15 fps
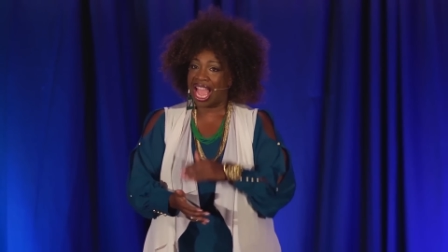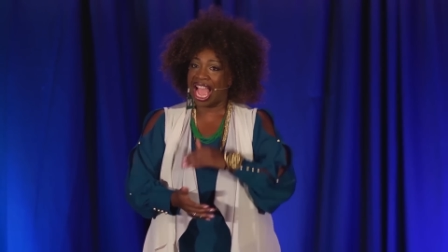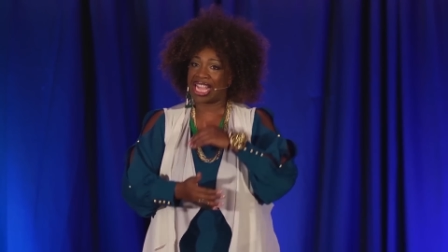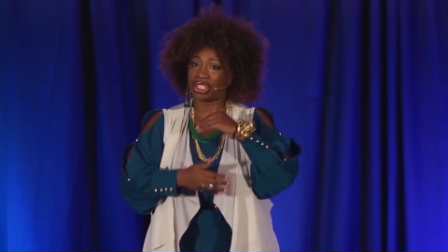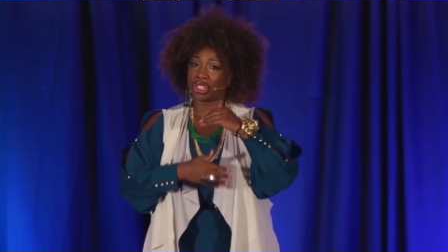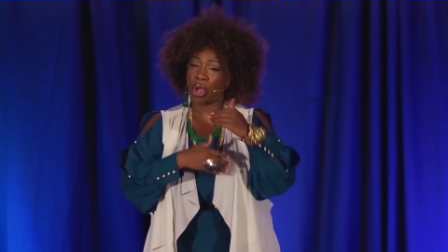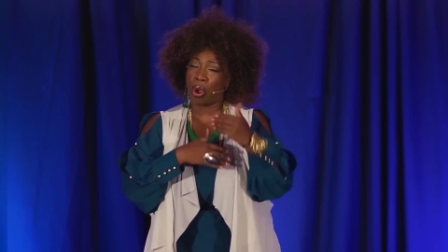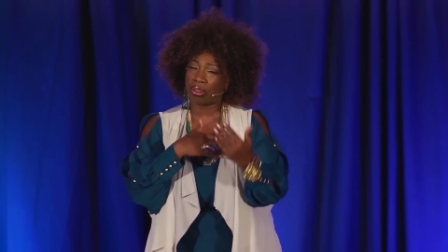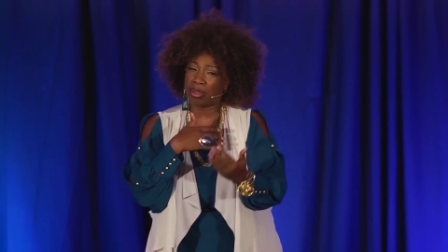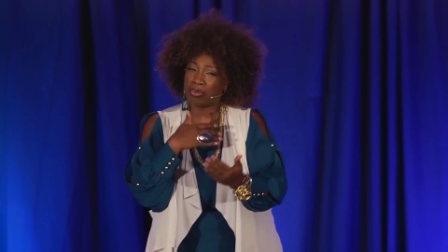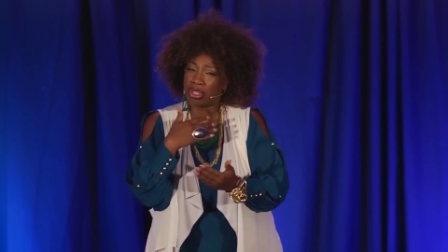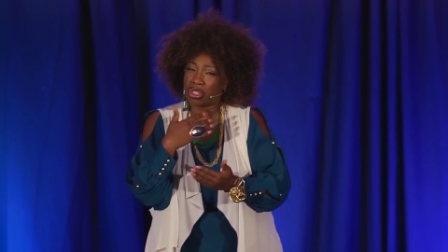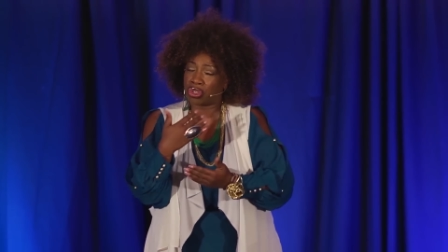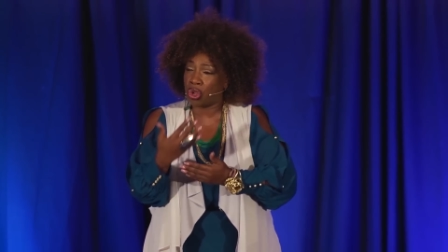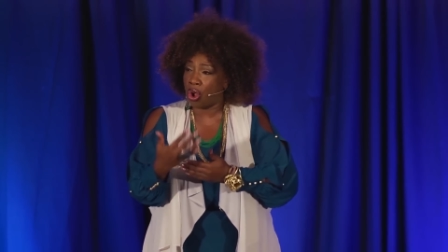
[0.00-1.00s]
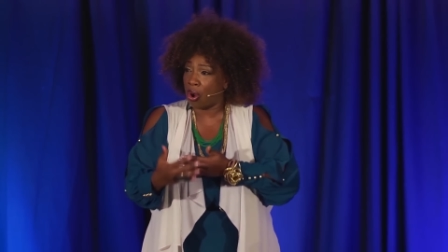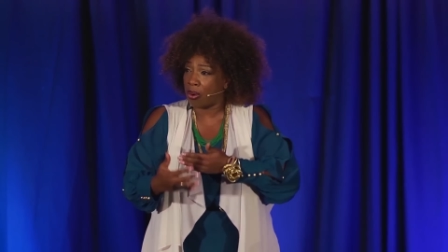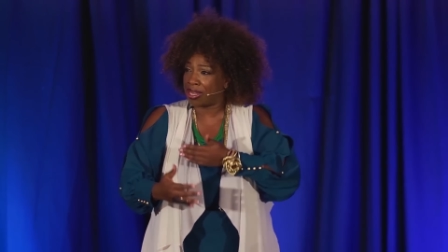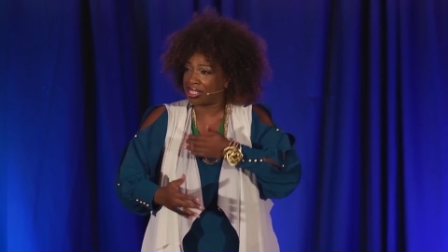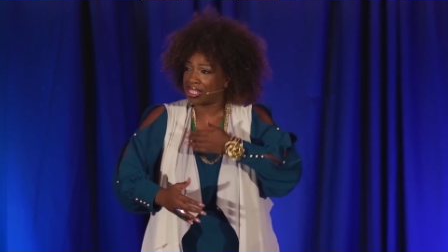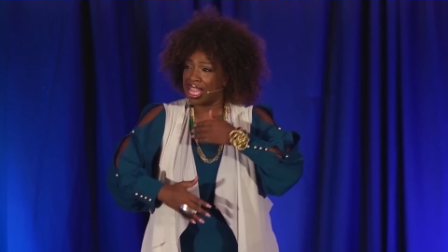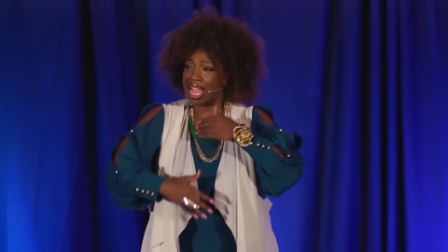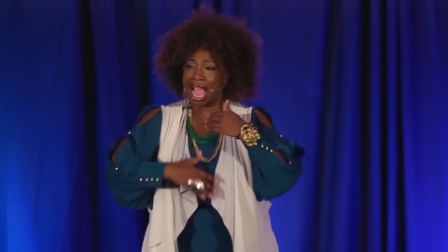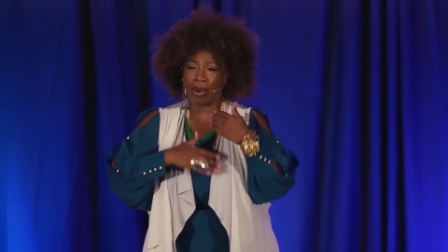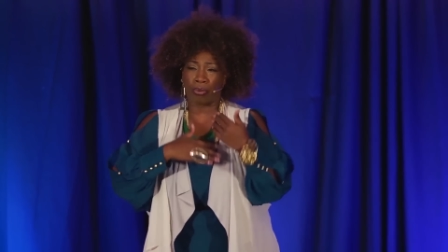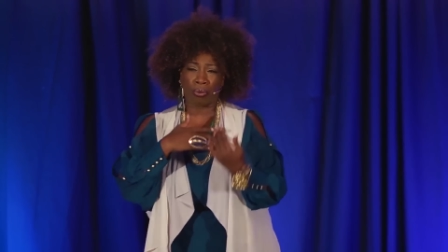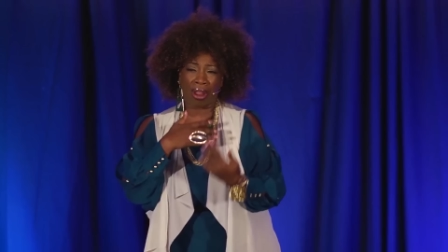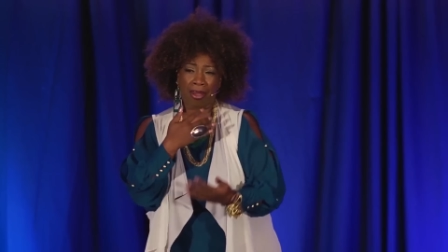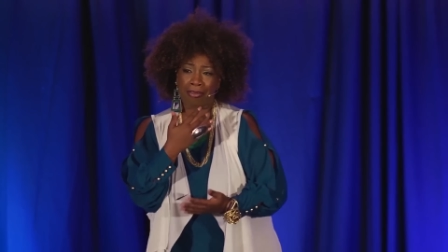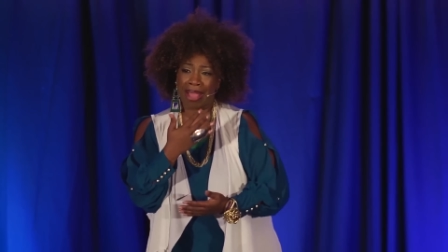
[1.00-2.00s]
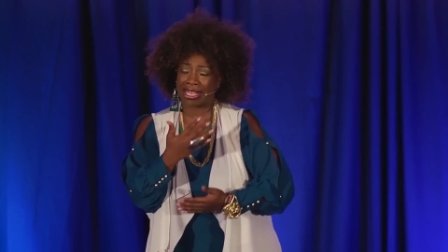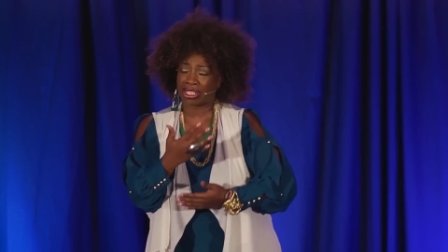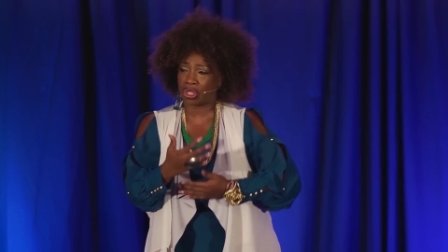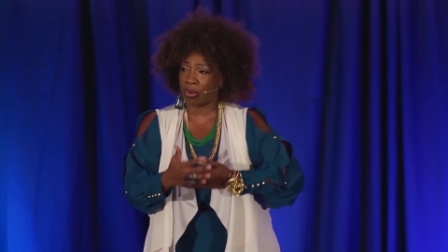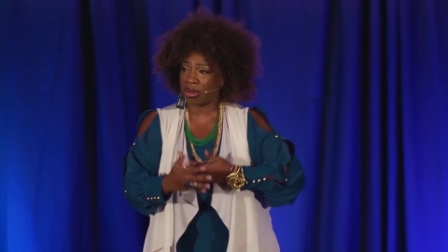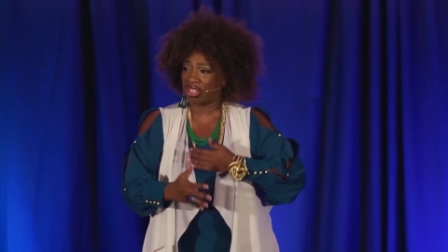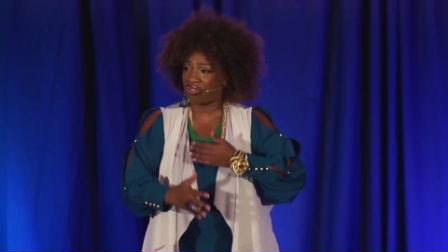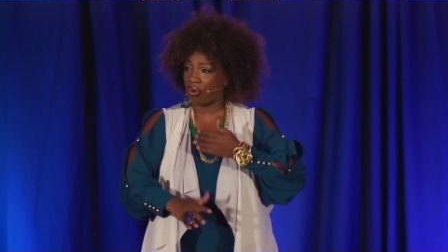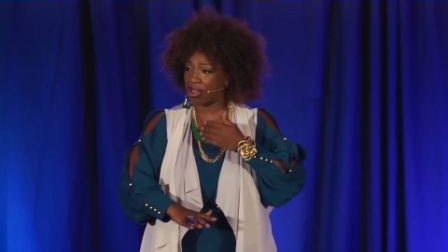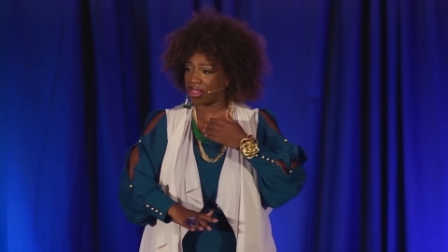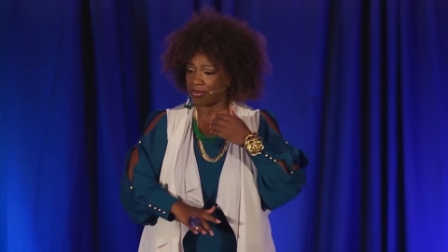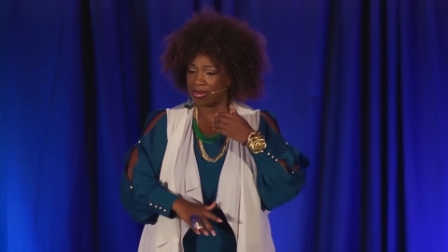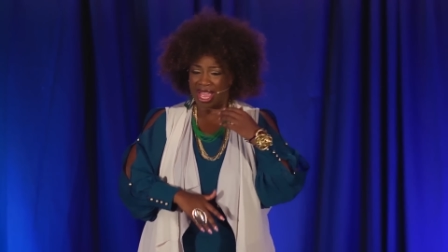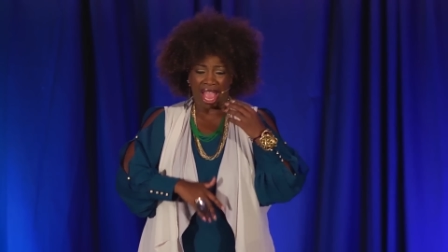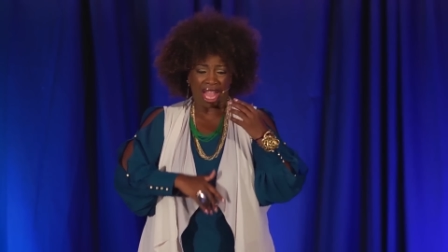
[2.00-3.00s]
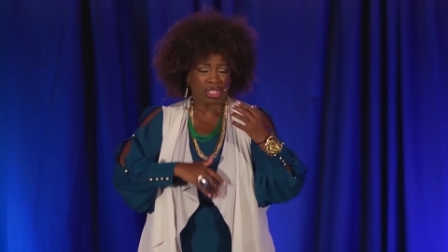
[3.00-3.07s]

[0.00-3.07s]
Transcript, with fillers: I told them the stories. I read my stories for them.